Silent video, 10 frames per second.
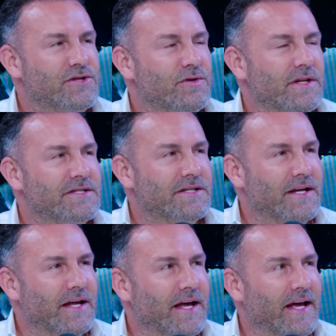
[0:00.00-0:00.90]
dude, listen,
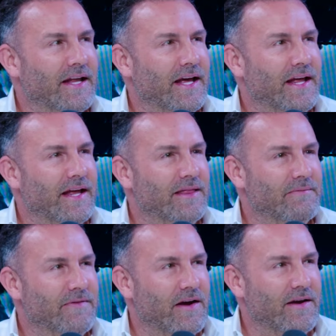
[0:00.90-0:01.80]
it, it, in the
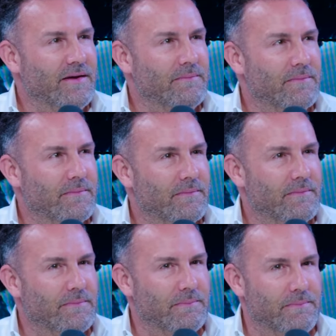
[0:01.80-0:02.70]
very,
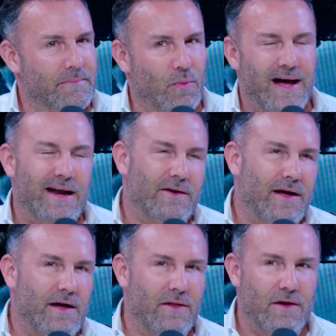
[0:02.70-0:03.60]
well, I don't know
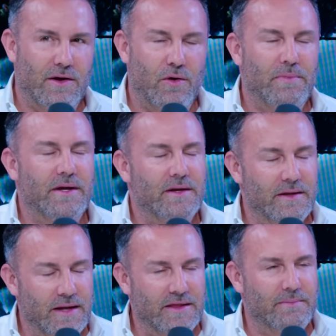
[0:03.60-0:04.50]
how long ago, but
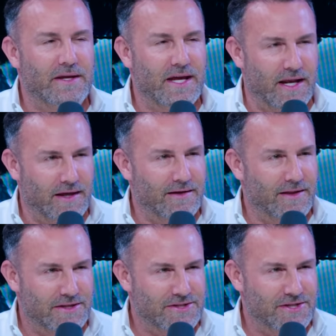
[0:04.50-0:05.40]
in the beginning,
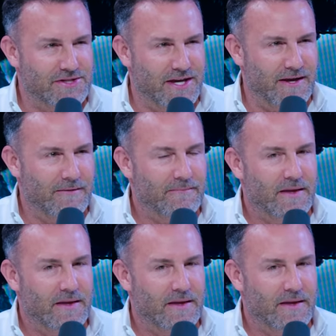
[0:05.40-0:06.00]
let's just say,